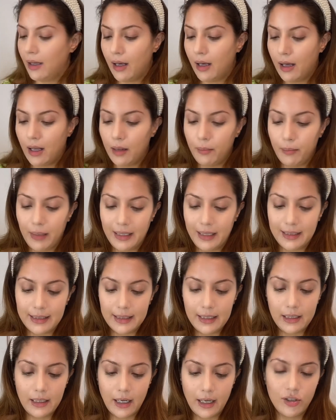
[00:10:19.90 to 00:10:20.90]
I'll mix
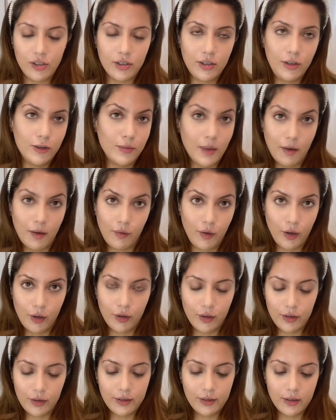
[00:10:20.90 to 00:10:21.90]
it. I just use my
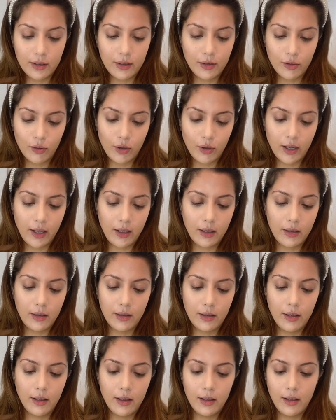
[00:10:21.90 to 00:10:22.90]
fingers, okay?
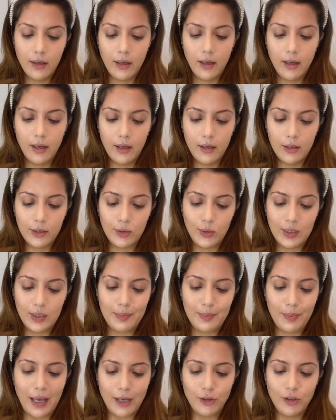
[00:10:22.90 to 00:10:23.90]
Okay,
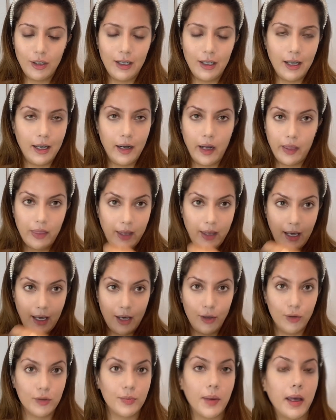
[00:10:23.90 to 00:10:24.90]
spatula, nothing. I
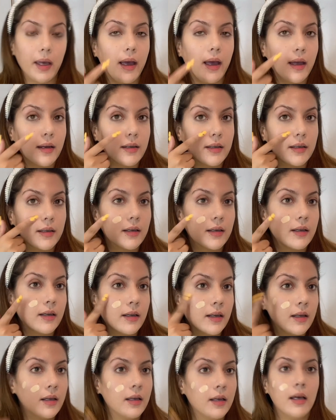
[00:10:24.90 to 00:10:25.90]
use my hand.
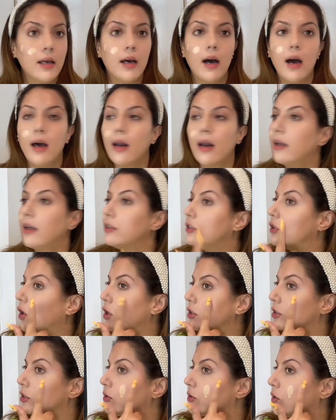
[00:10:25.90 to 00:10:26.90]
And I
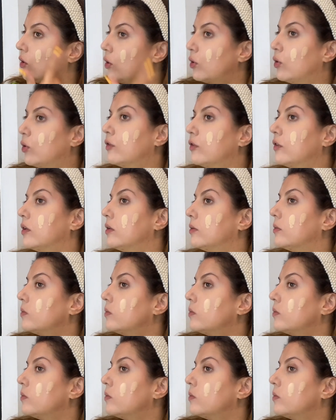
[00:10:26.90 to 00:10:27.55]
dot it all over.